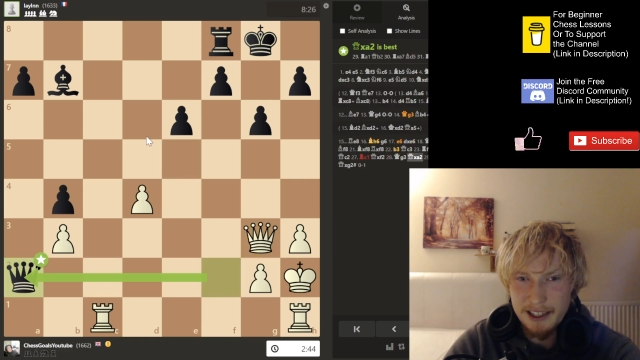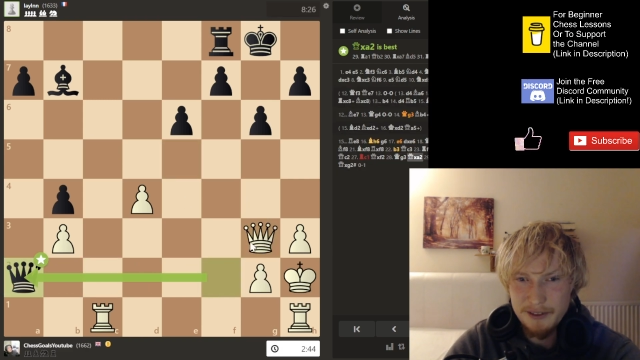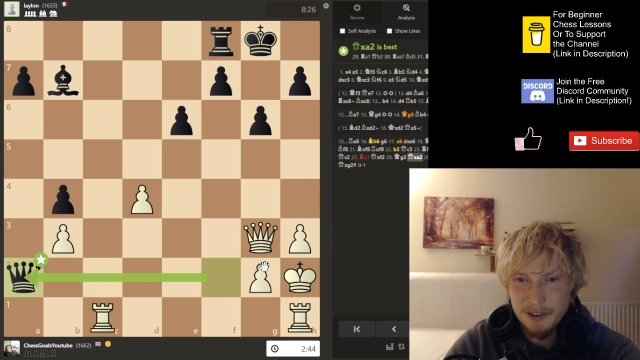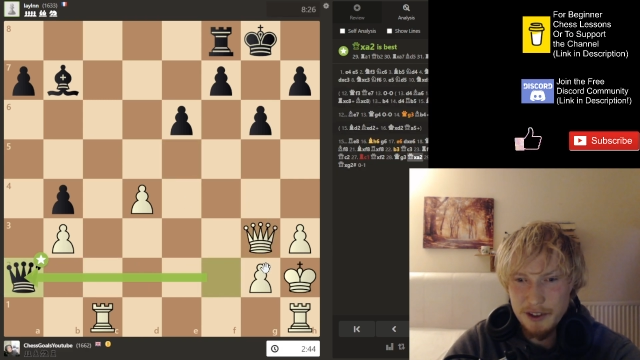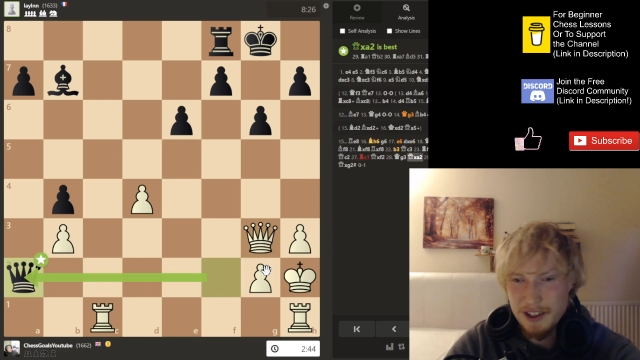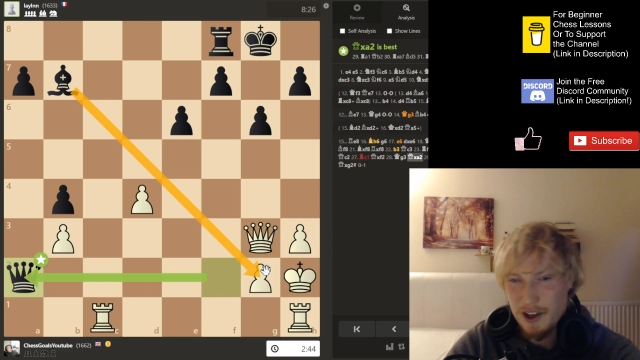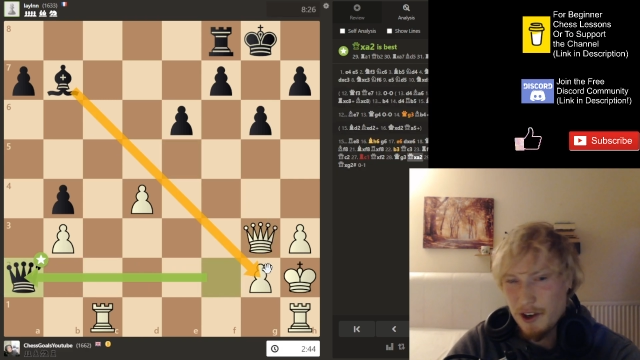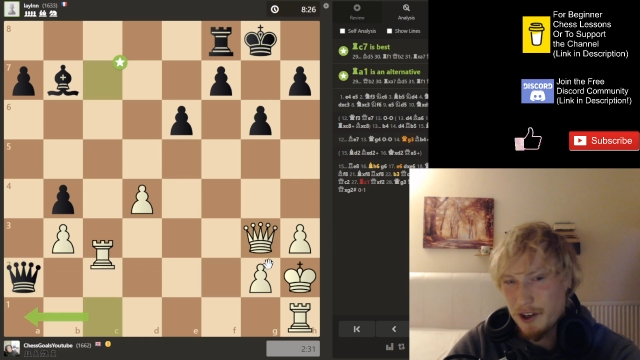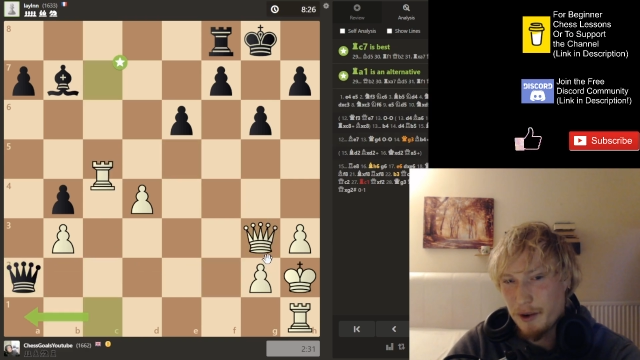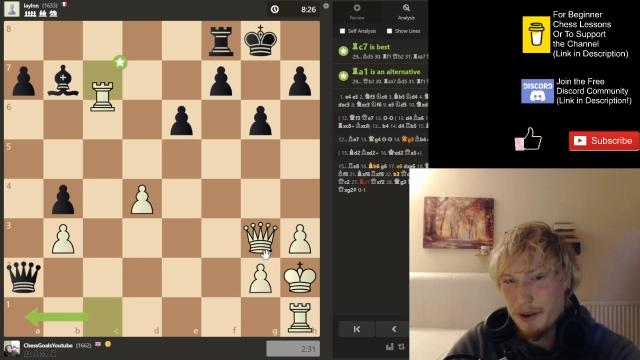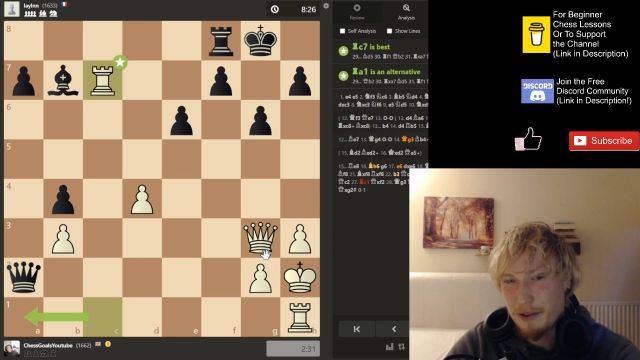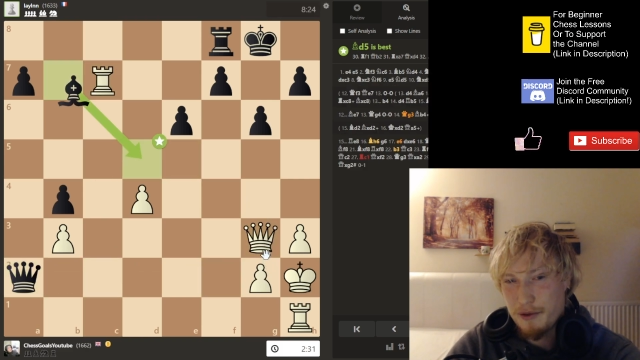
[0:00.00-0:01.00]
they have got this
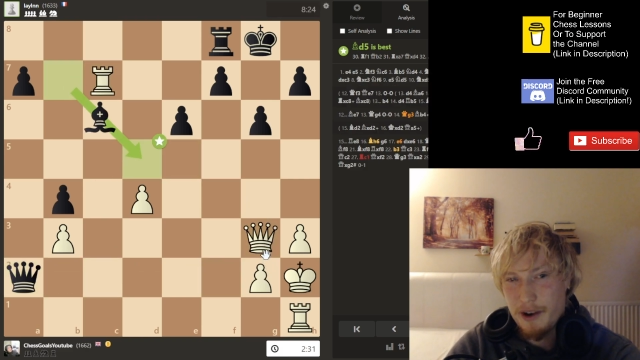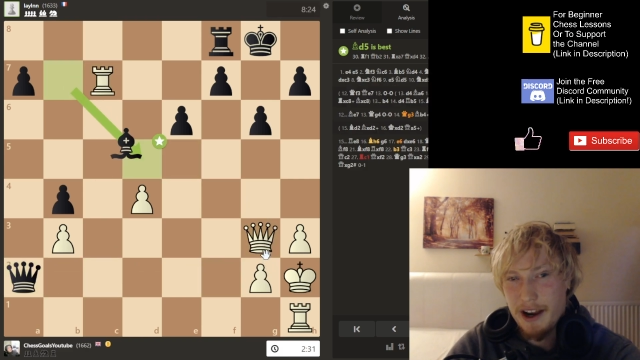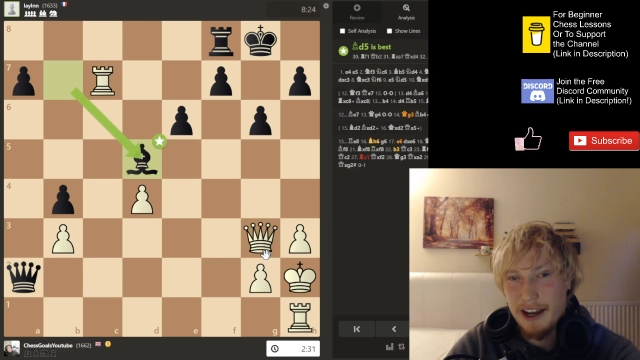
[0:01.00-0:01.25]
ongoing threat,